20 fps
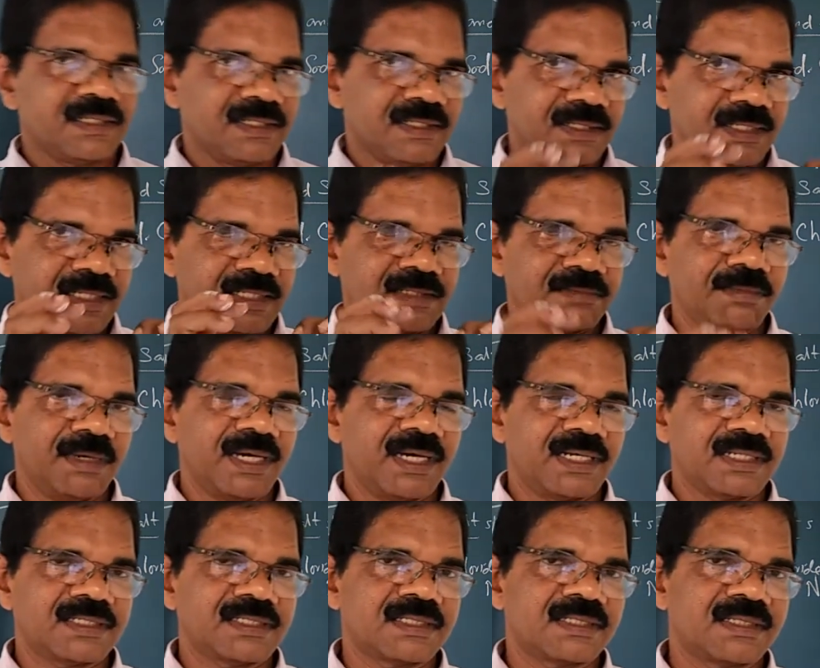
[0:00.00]
This
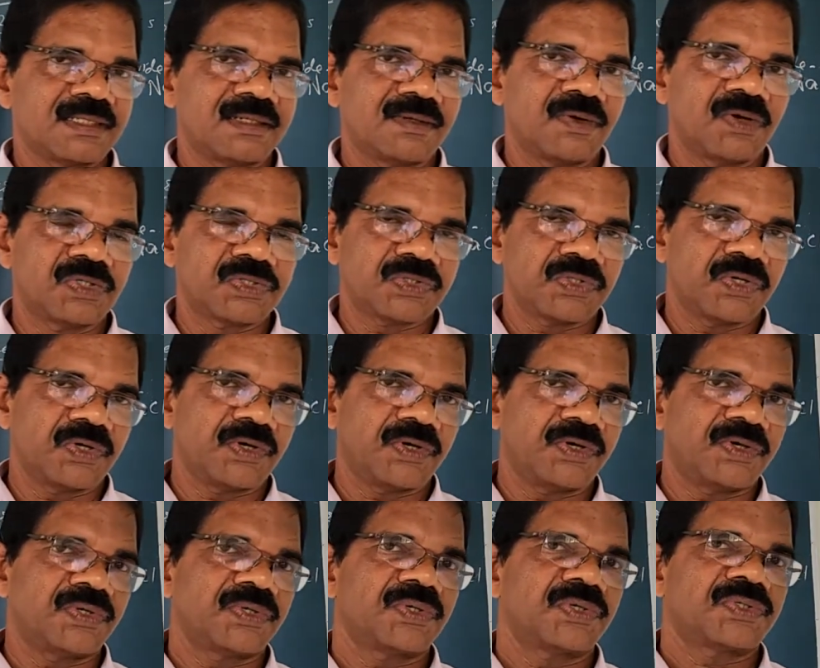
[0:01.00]
march
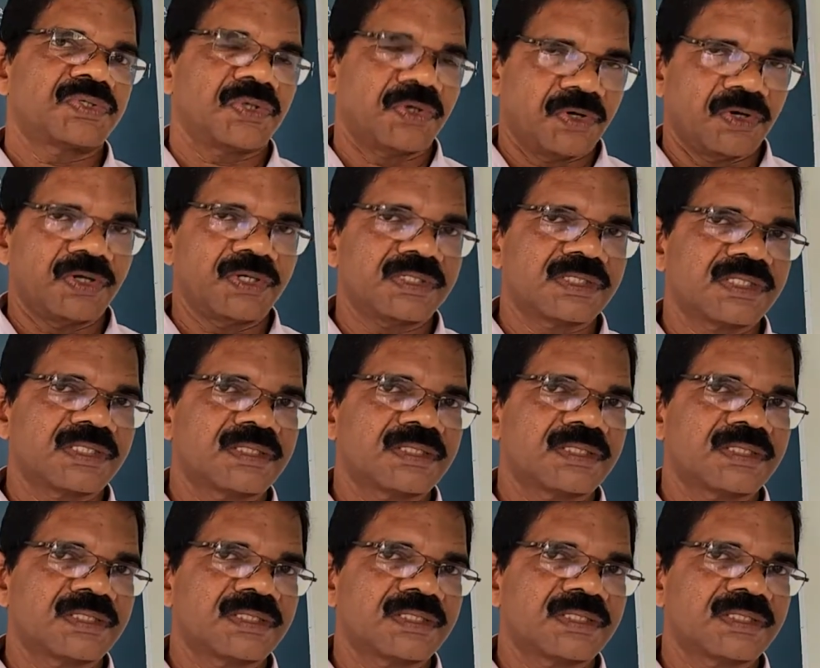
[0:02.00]
also shows,